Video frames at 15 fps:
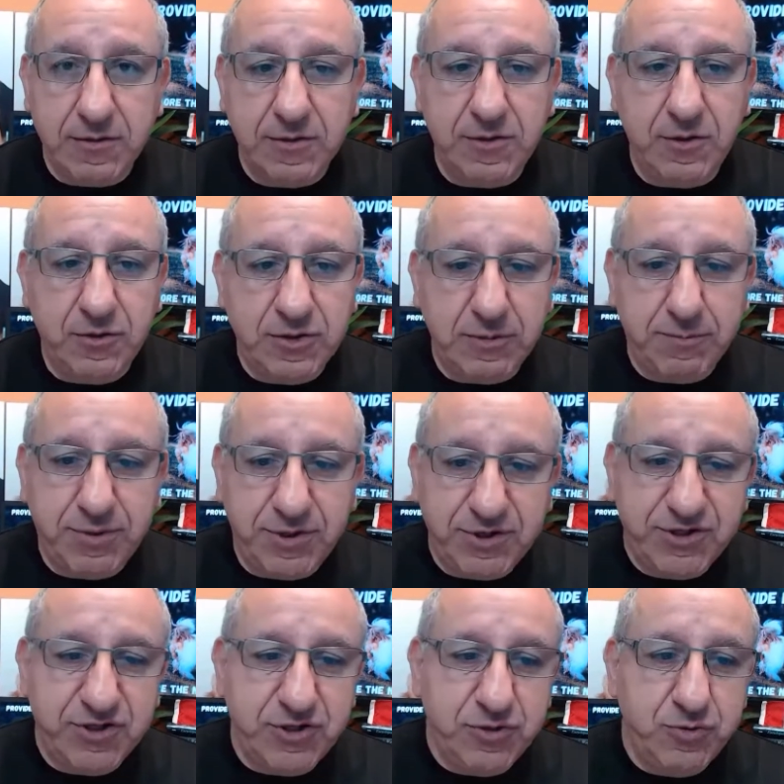You know, the
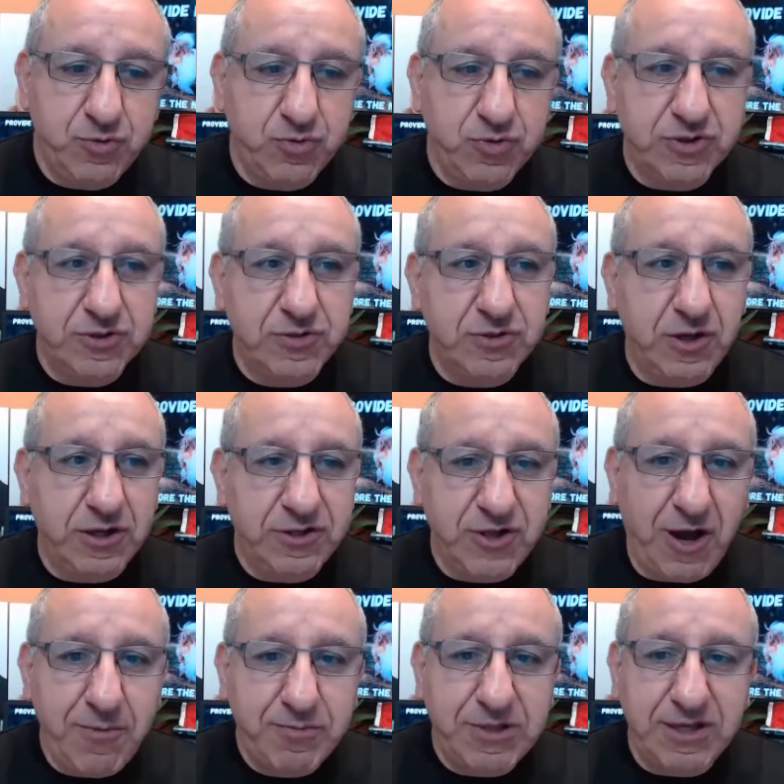person who's
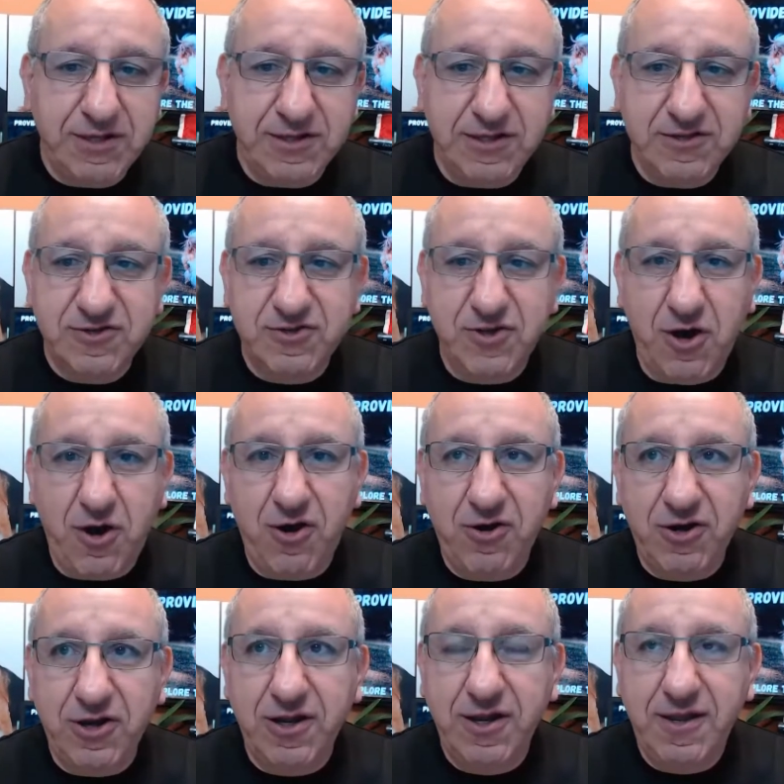adopting this
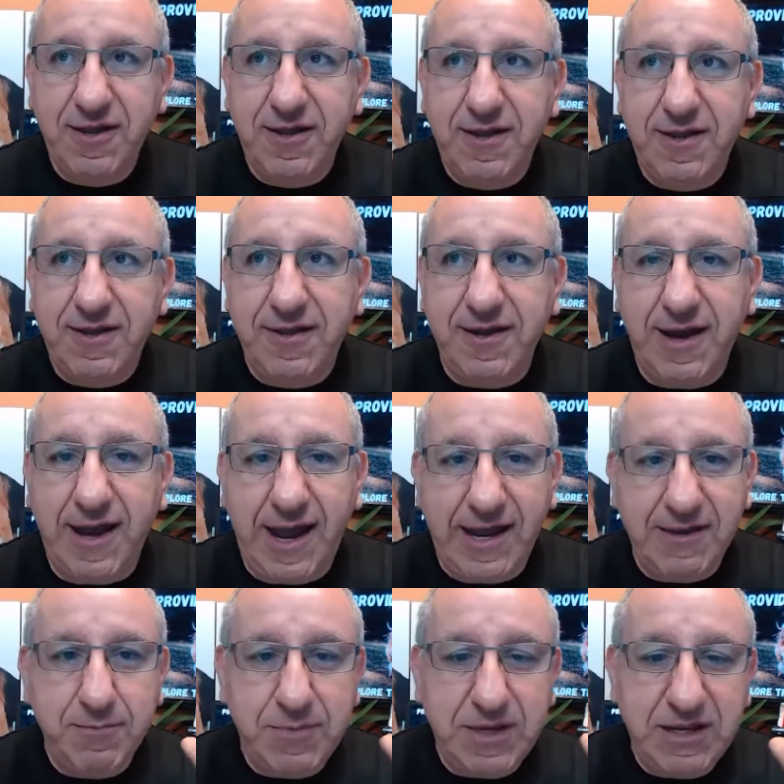dog
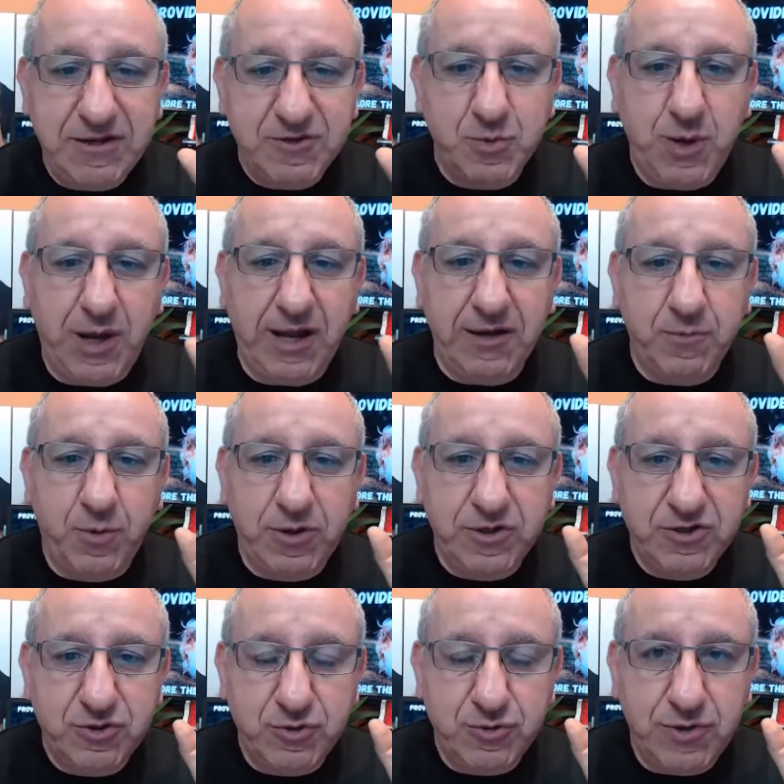means well,
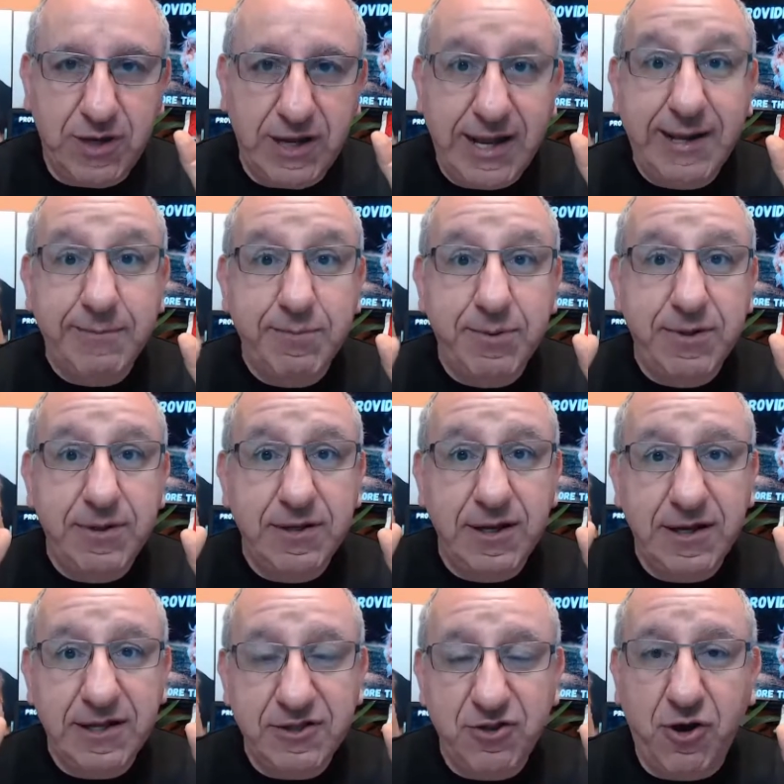wants to help
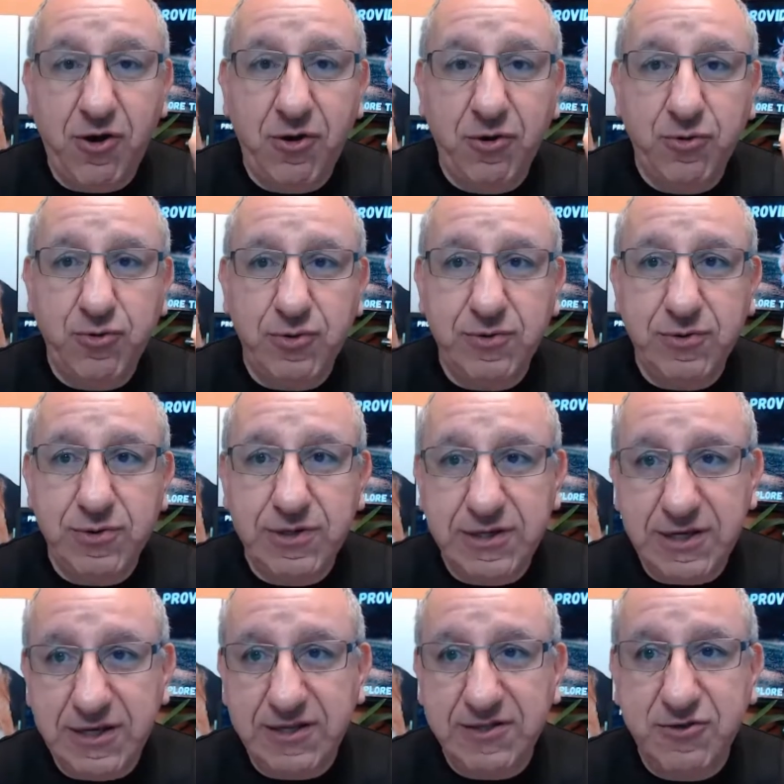a dog who
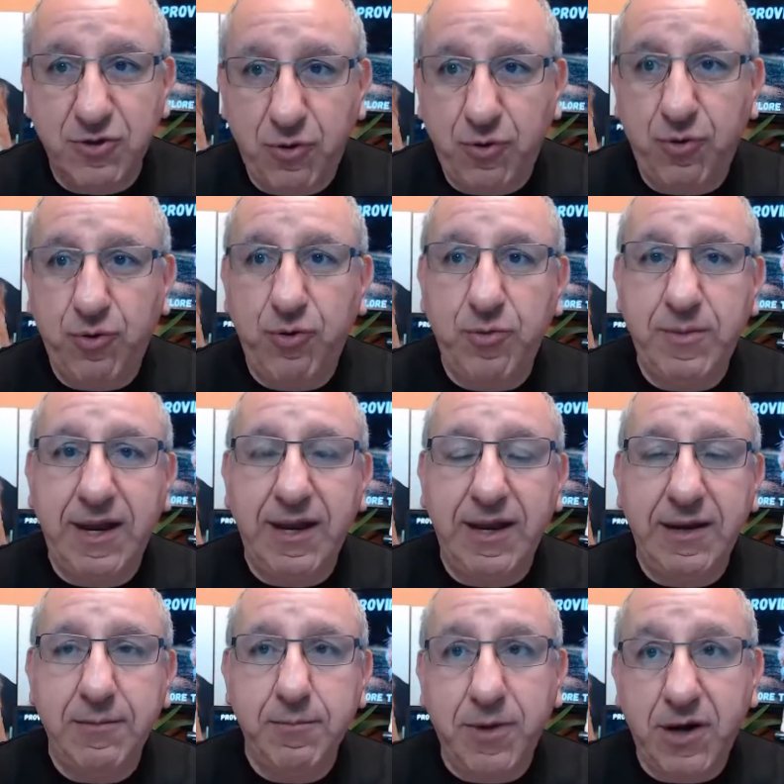needs home
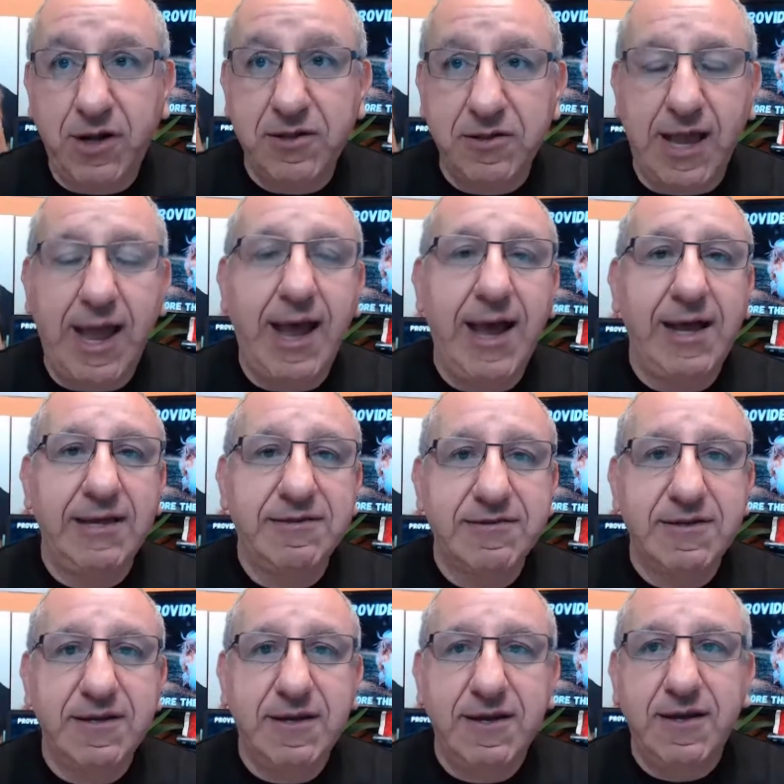but
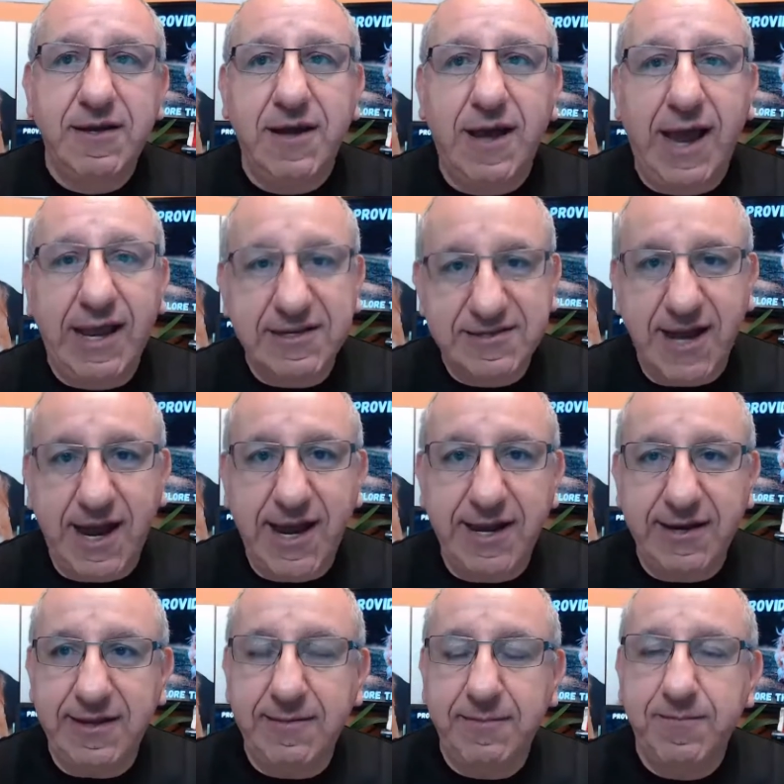has
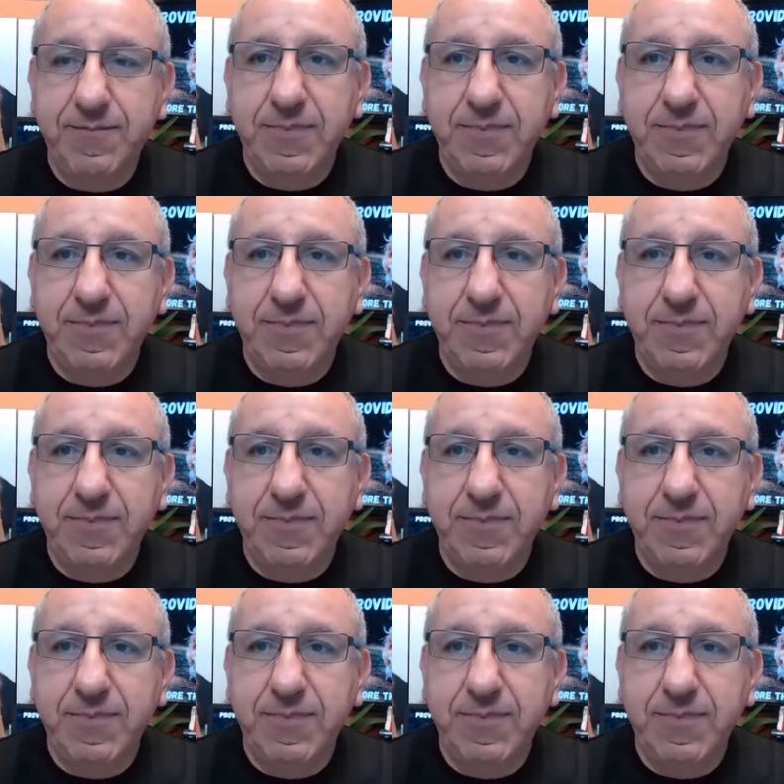anxiety.